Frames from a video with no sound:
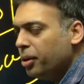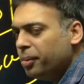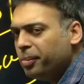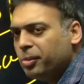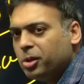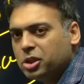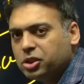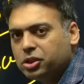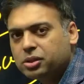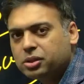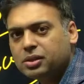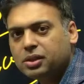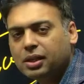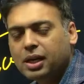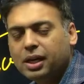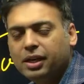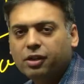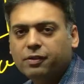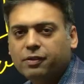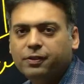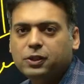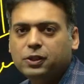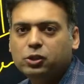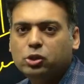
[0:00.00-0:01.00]
almost
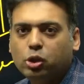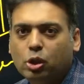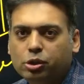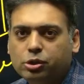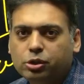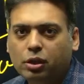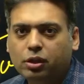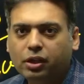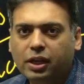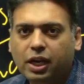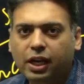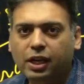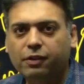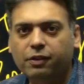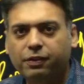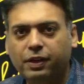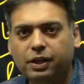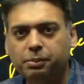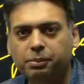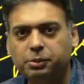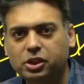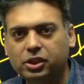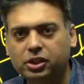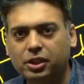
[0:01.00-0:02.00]
kind of a short kind of
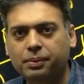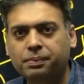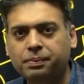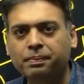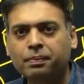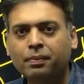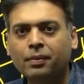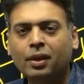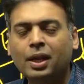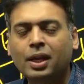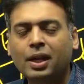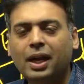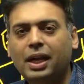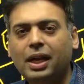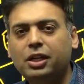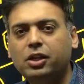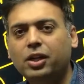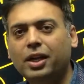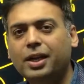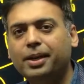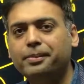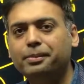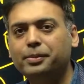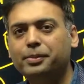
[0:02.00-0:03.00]
admission, and
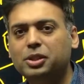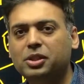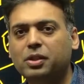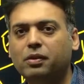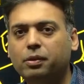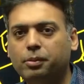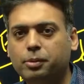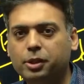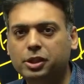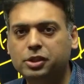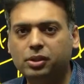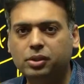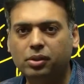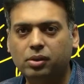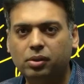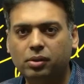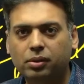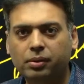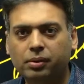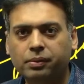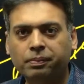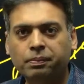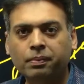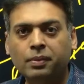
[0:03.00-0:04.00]
your admission will be
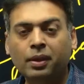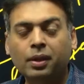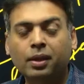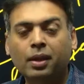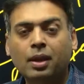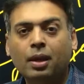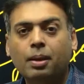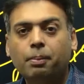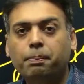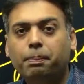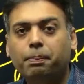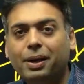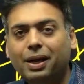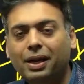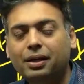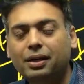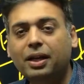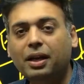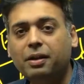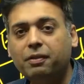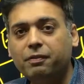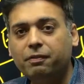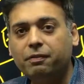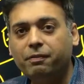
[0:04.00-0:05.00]
secured.
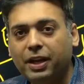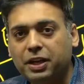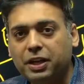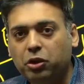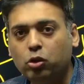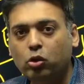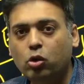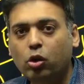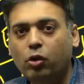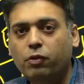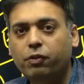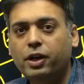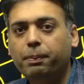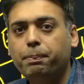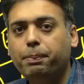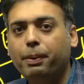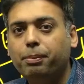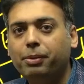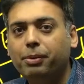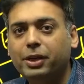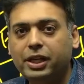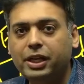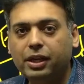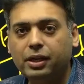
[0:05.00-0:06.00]
But when you go for a
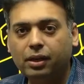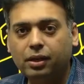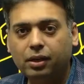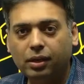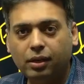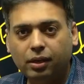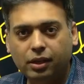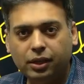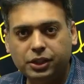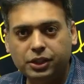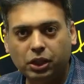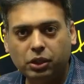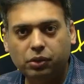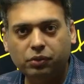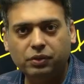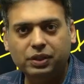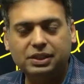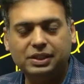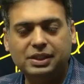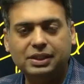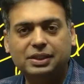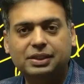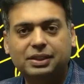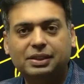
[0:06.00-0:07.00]
public
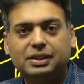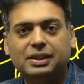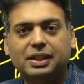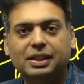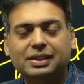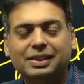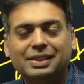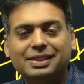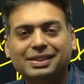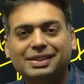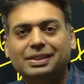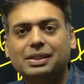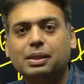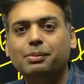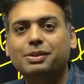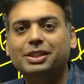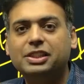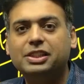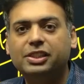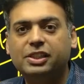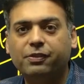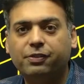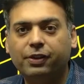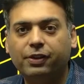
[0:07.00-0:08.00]
universities, the system
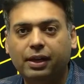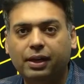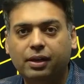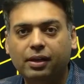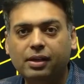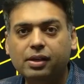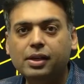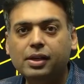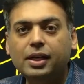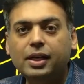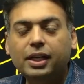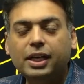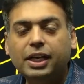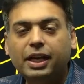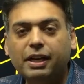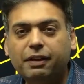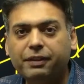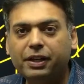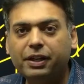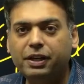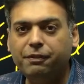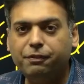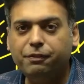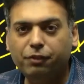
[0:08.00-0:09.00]
is different.
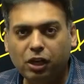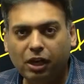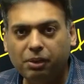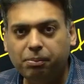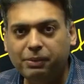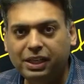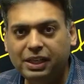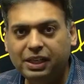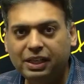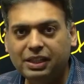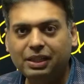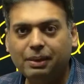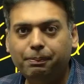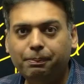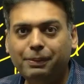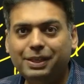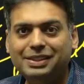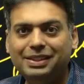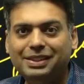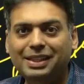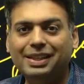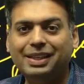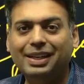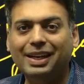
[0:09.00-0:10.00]
Even if you are meeting the
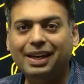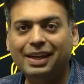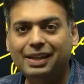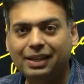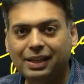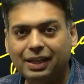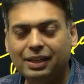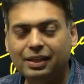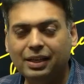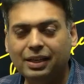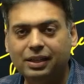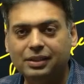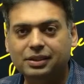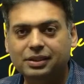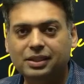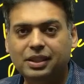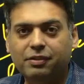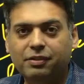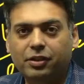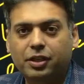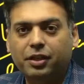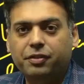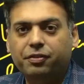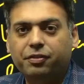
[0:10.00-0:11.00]
basic criteria,
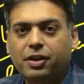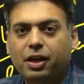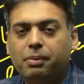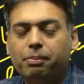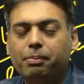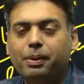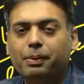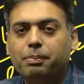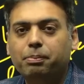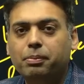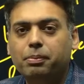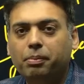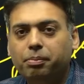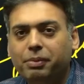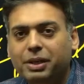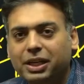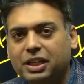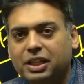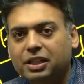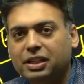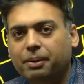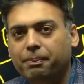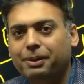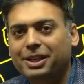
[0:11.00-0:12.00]
even if you are
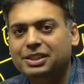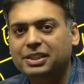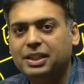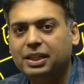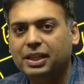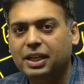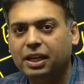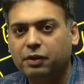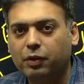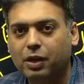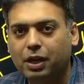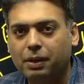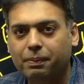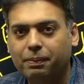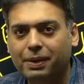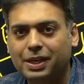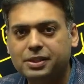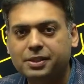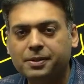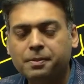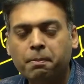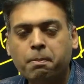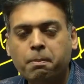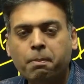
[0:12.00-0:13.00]
meeting the basic
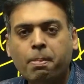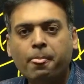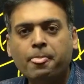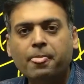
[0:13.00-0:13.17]
requirements,